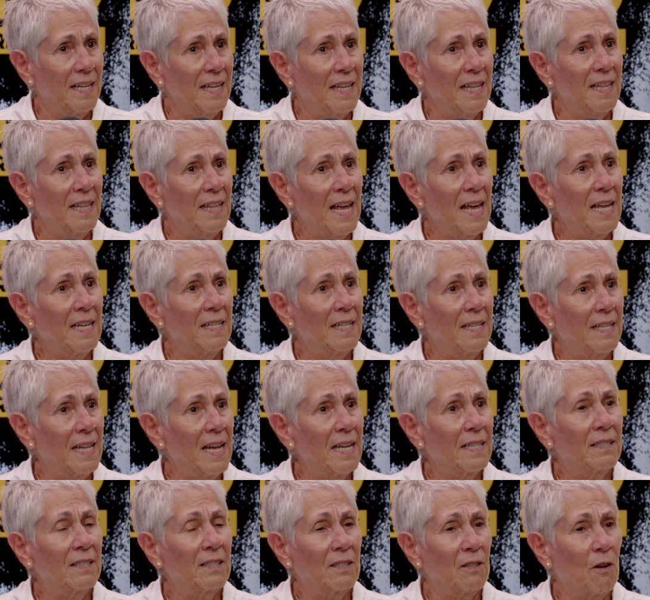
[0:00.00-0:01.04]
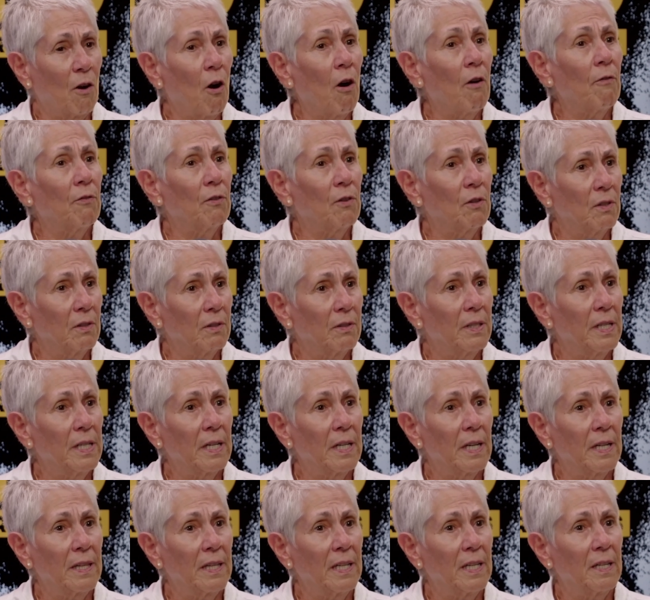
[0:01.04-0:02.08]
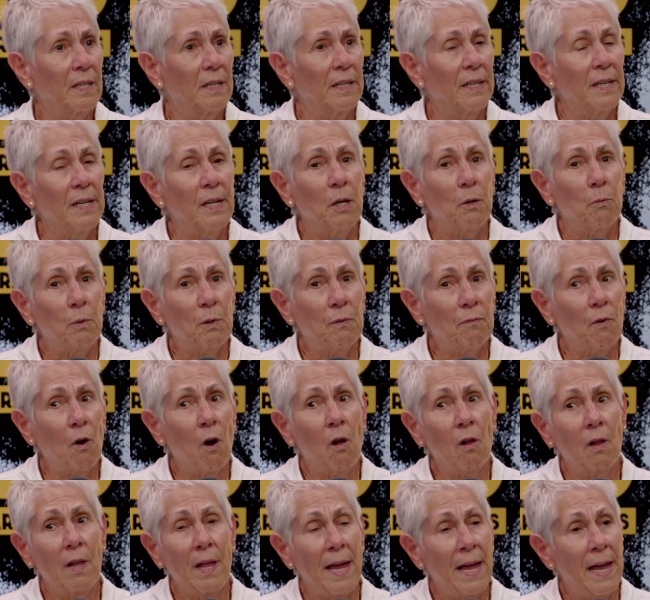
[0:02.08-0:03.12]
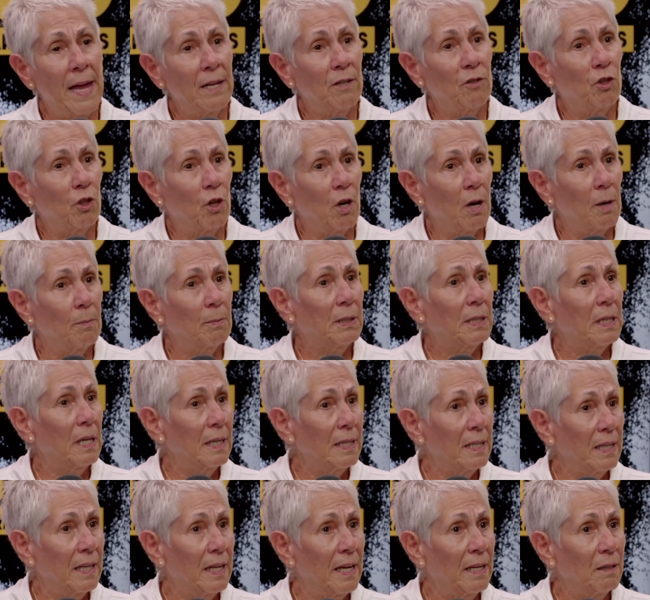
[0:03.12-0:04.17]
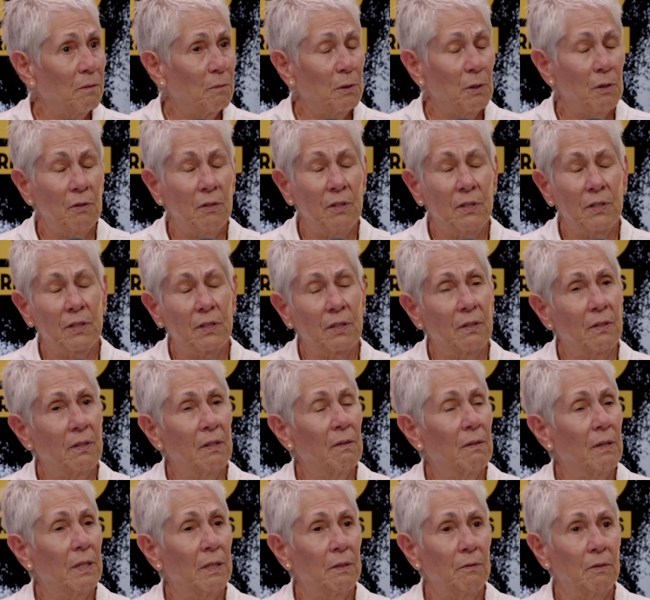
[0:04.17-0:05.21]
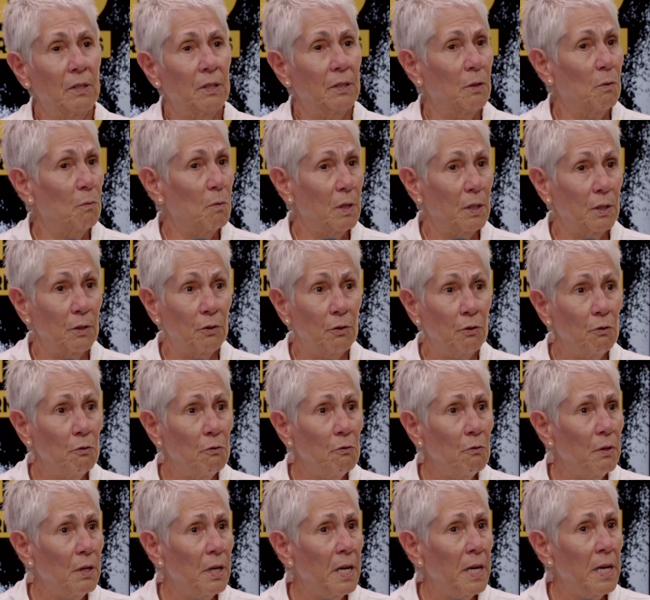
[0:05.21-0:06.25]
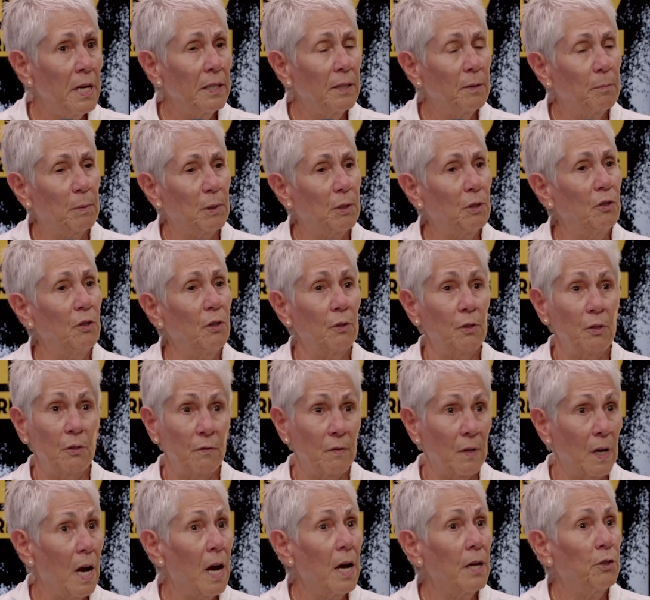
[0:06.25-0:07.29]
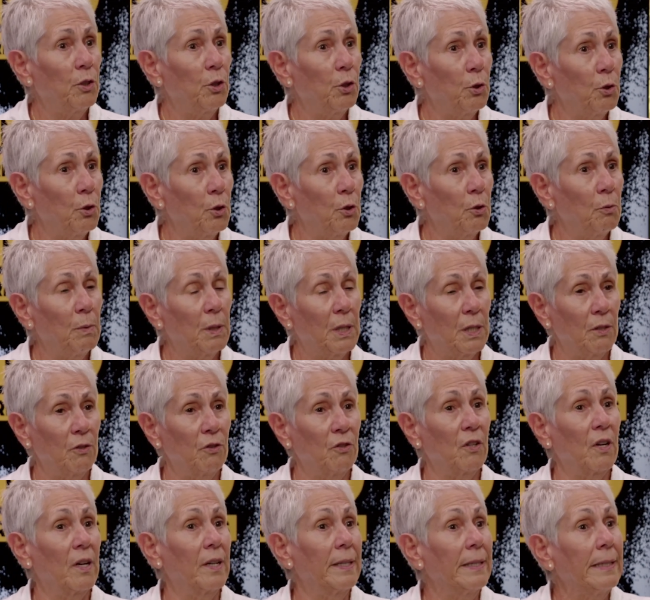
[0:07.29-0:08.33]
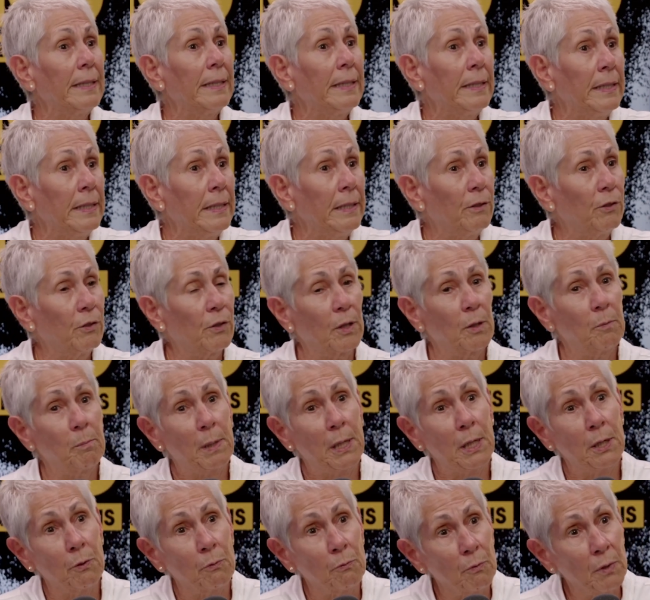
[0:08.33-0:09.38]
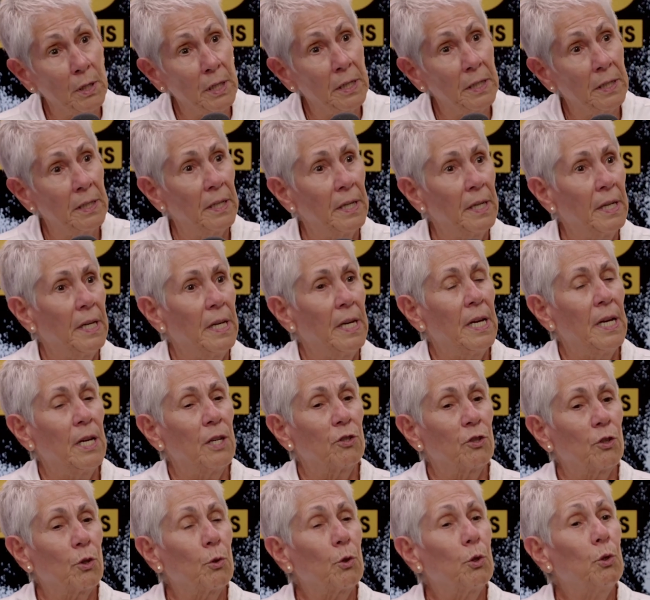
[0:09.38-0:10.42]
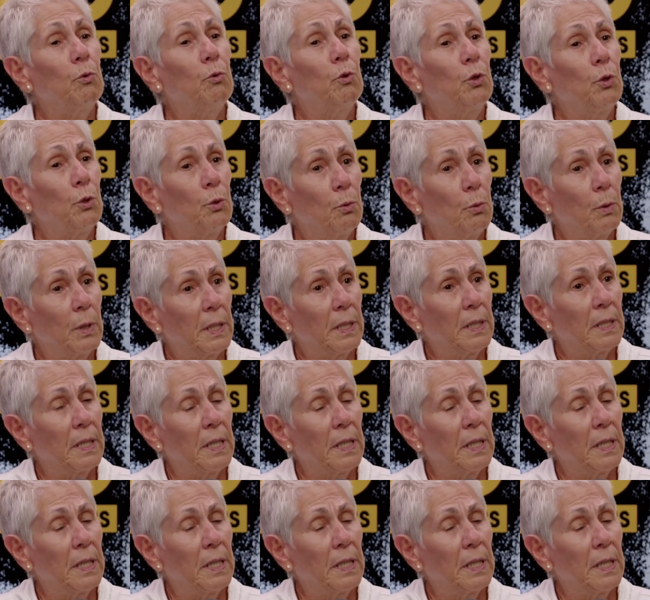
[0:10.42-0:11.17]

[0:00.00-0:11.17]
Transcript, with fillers: That that's awful. And I think we've all had jobs like that where you just go, oh, I really don't want to do this, but you know, you got to because you got to eat, you got to pay your rent, mm-hmm. so you do it.